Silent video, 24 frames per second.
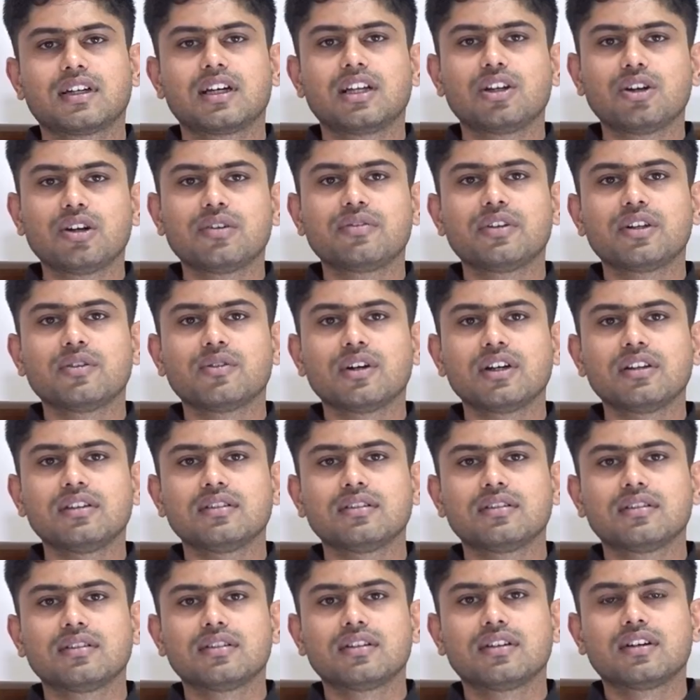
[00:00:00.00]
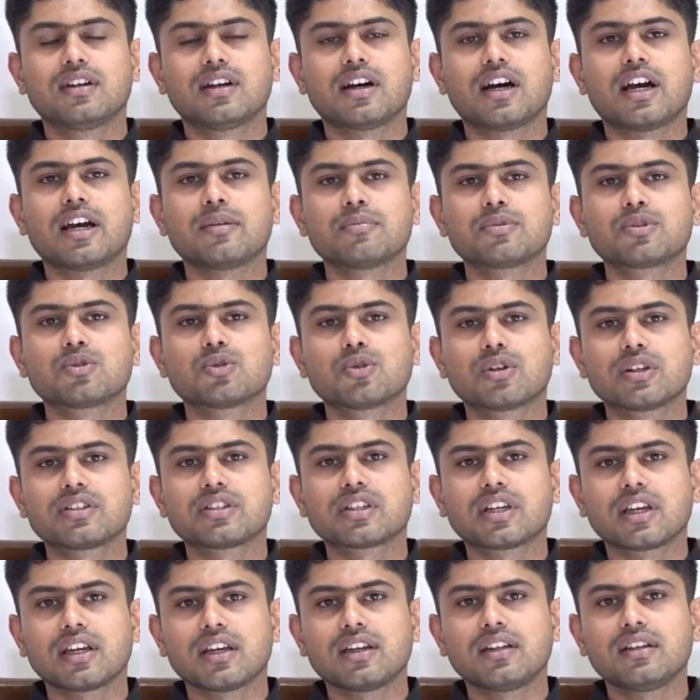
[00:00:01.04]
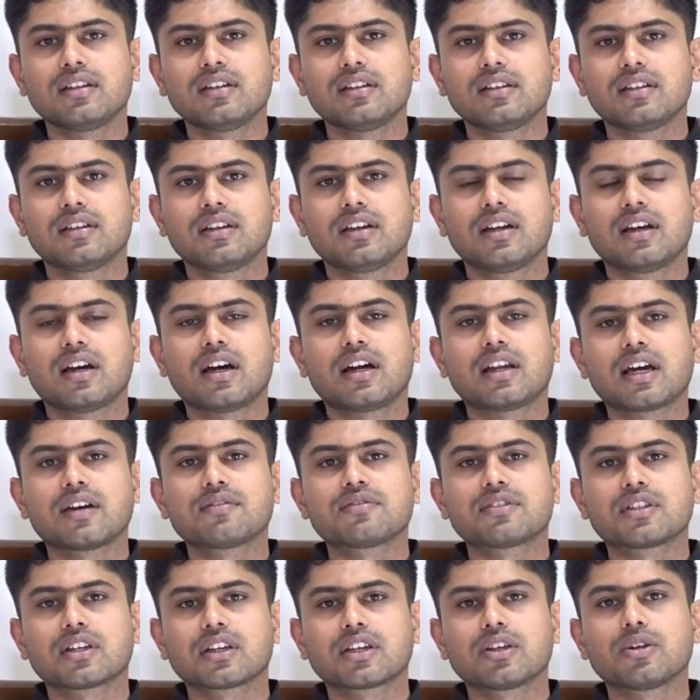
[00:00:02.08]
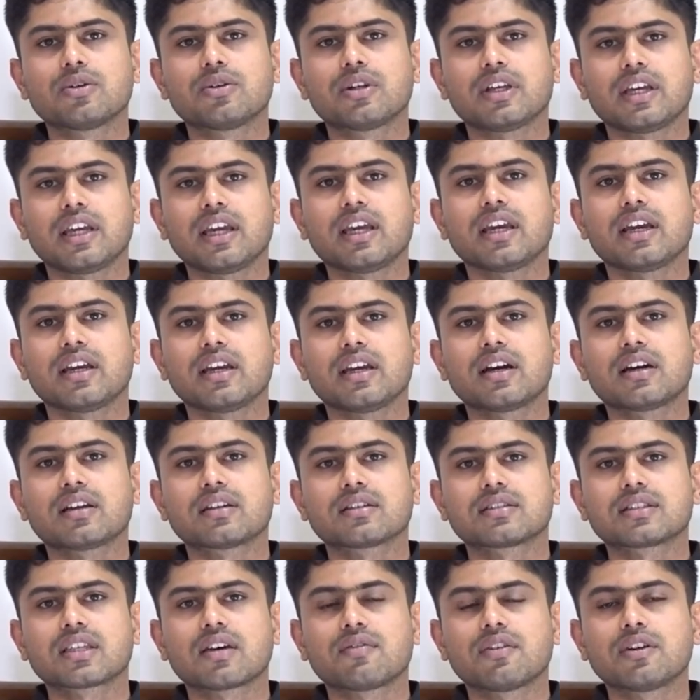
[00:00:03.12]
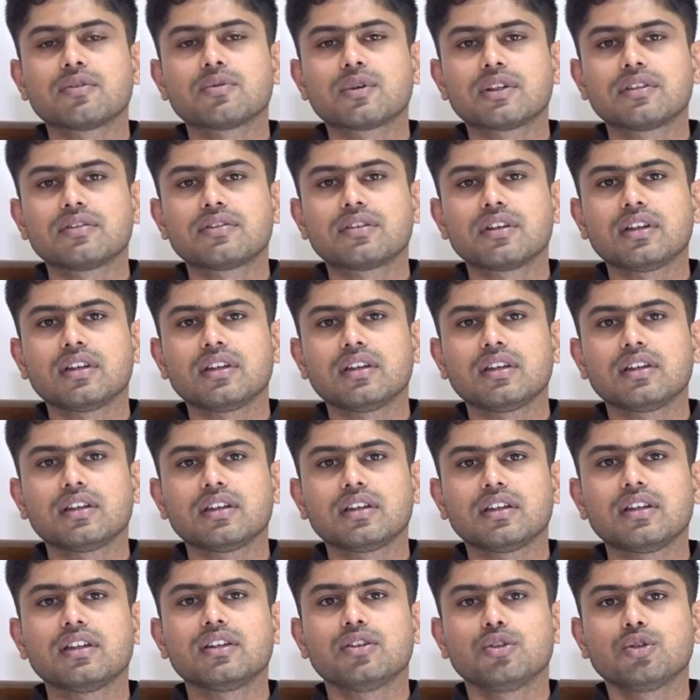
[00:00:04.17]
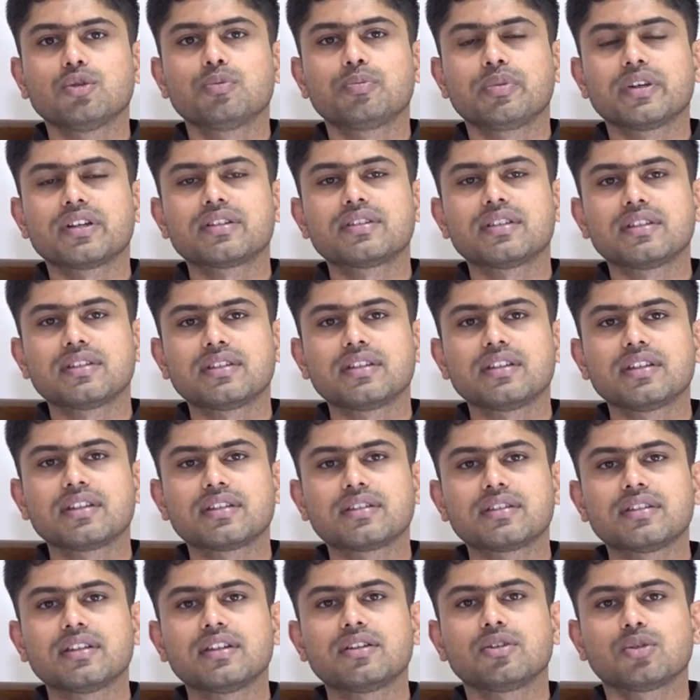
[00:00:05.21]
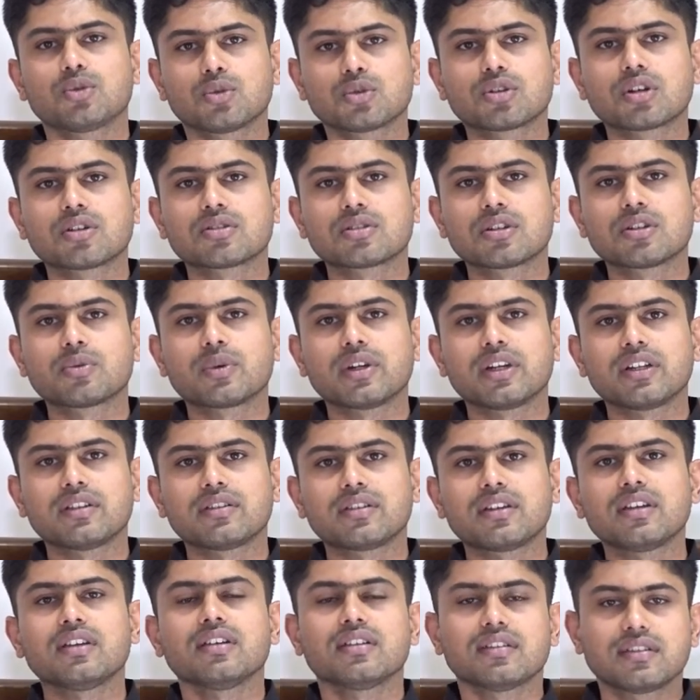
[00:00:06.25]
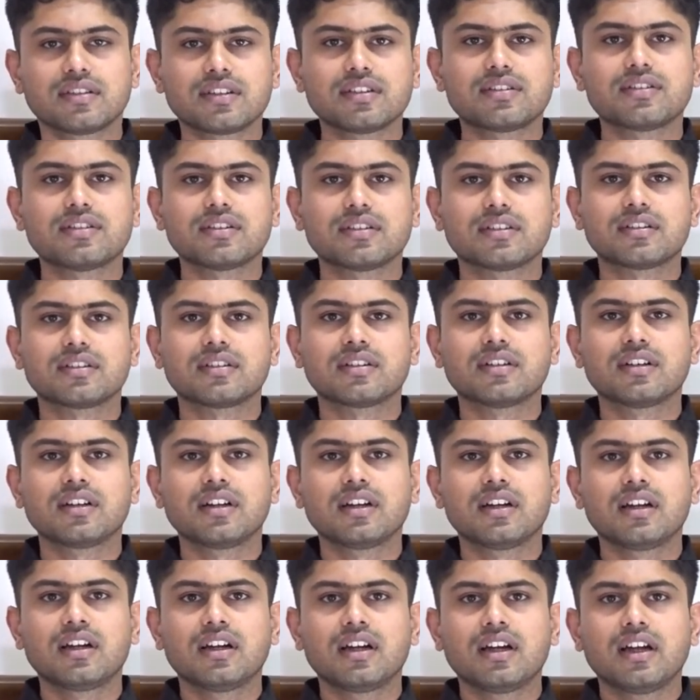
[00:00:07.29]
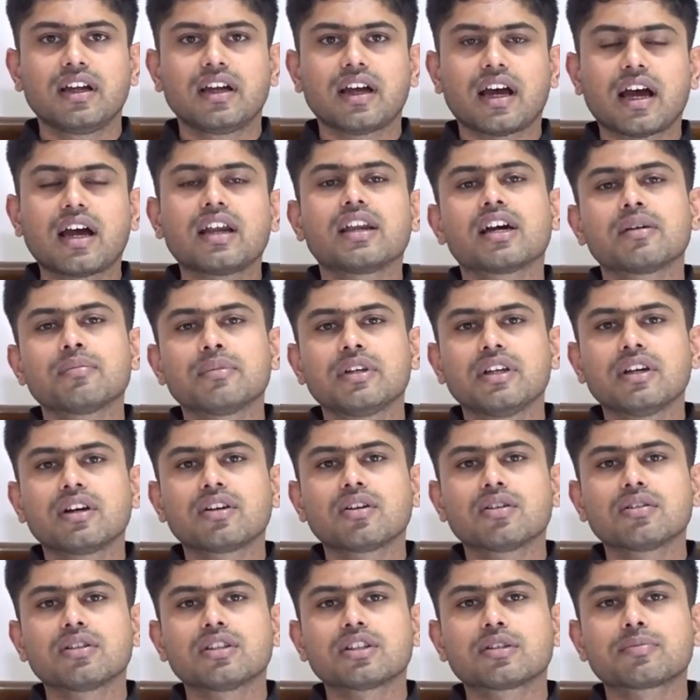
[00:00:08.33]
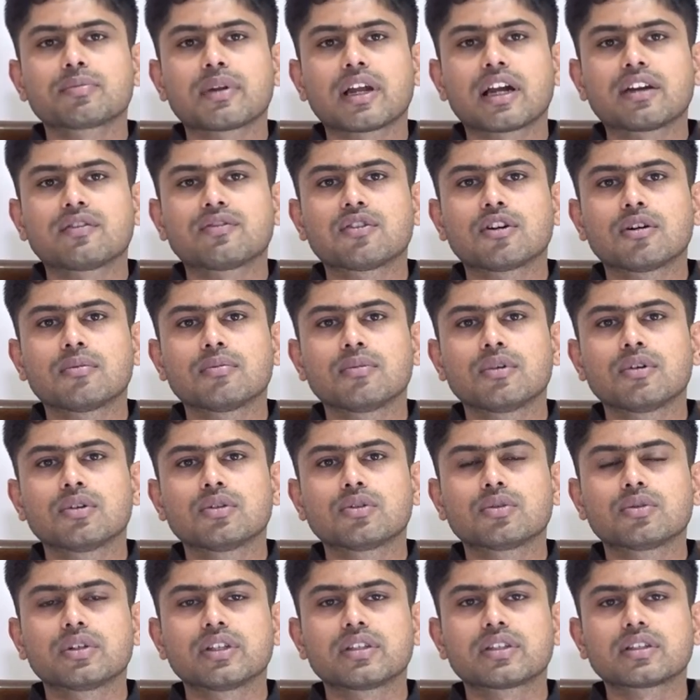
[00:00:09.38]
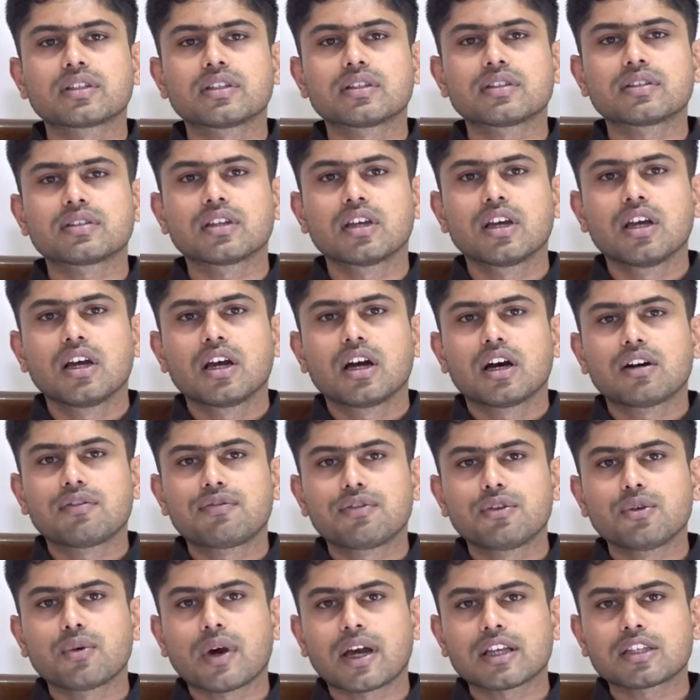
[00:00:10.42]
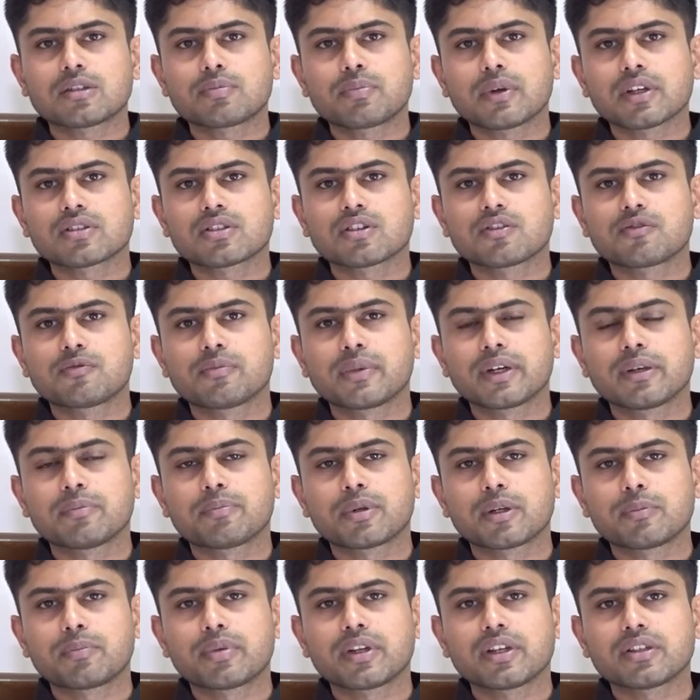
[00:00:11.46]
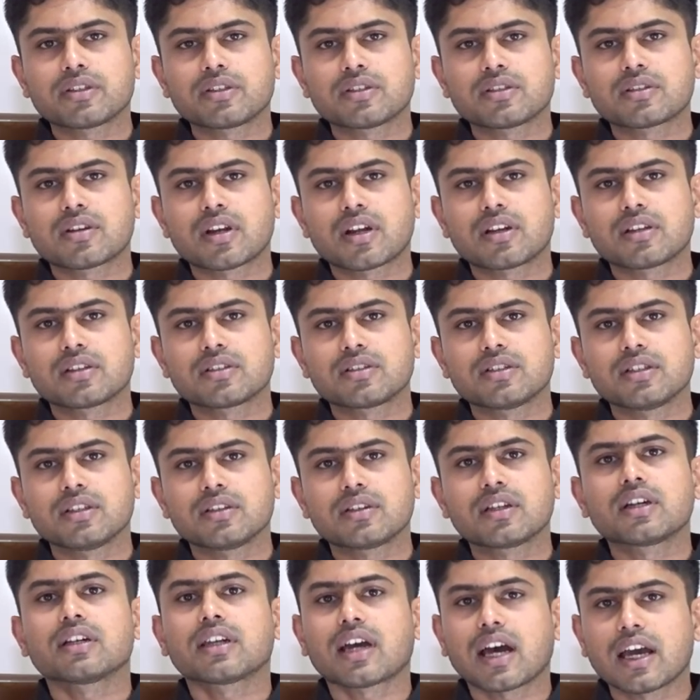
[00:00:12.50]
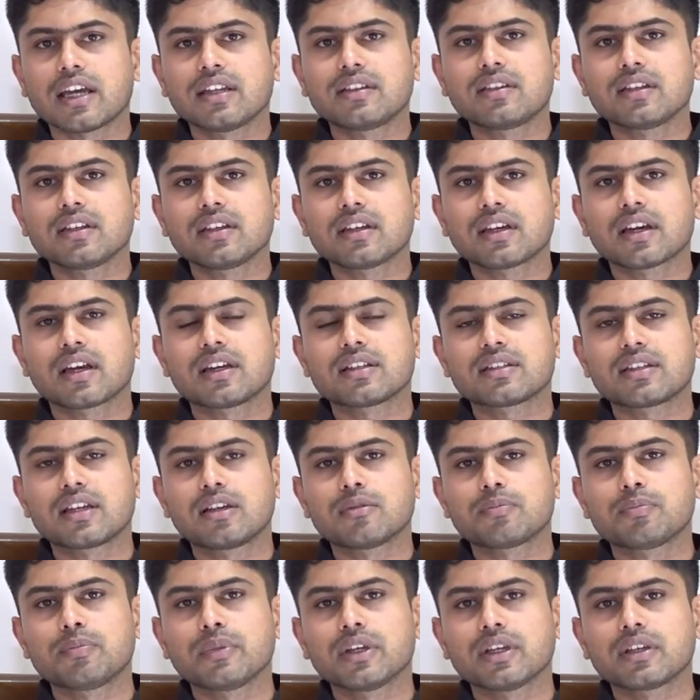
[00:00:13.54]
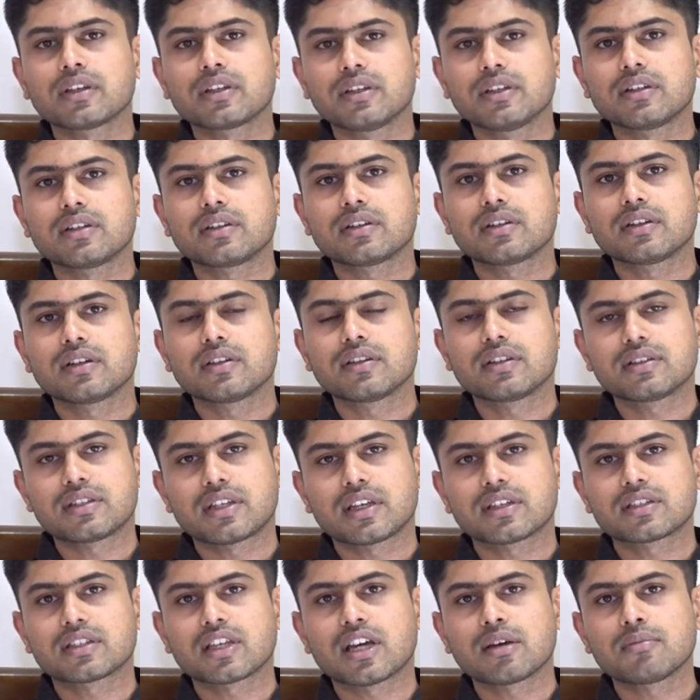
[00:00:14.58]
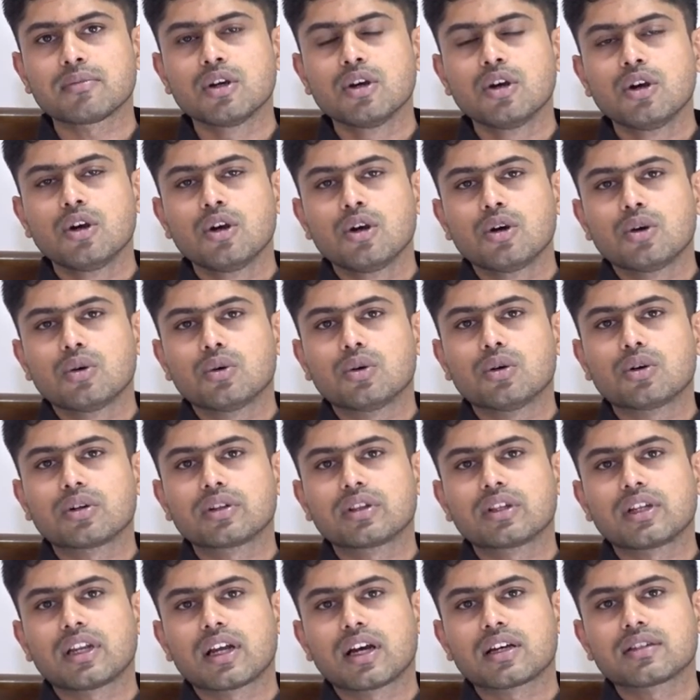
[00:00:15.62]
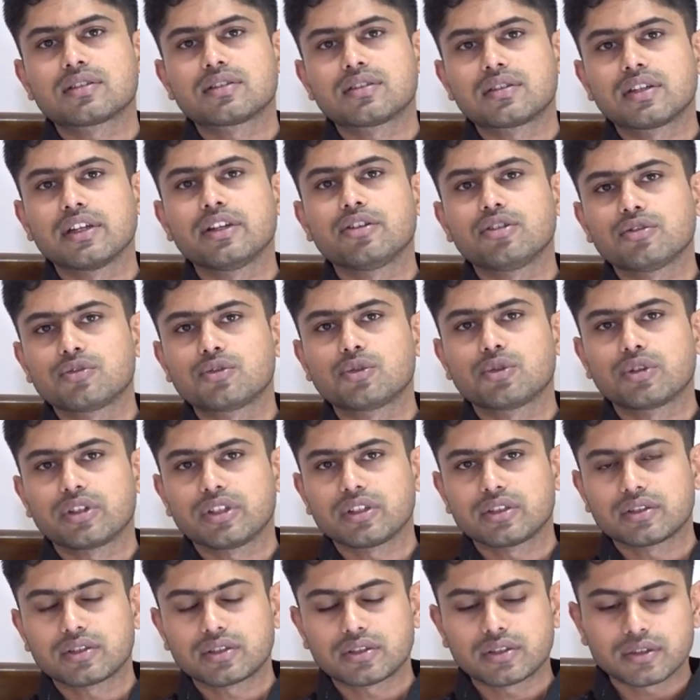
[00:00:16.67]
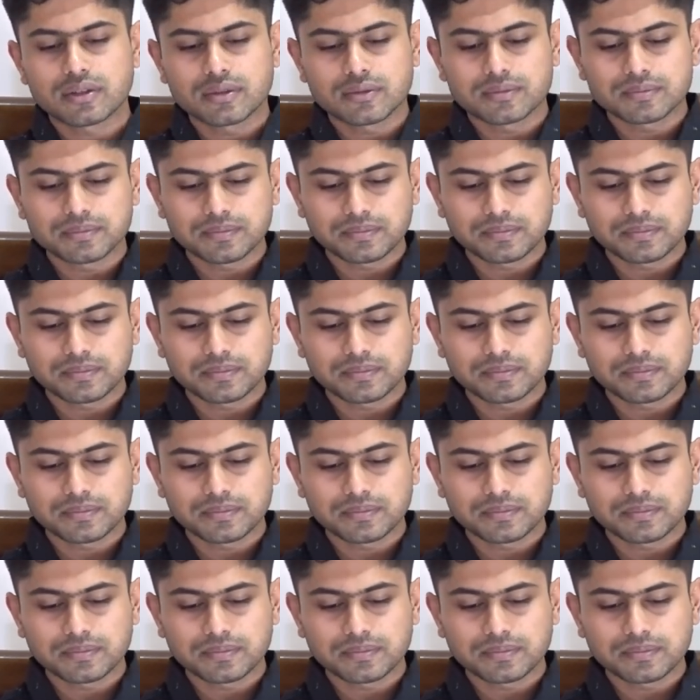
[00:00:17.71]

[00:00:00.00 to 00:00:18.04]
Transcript: Hello everyone, I am Suraj KL and I have secured AIR 713 in UPSC CSE 2023 this year. And I am here on this platform to discuss a few aspects of my preparation strategy that I think has helped me clear this exam over the last 3 to 4 years.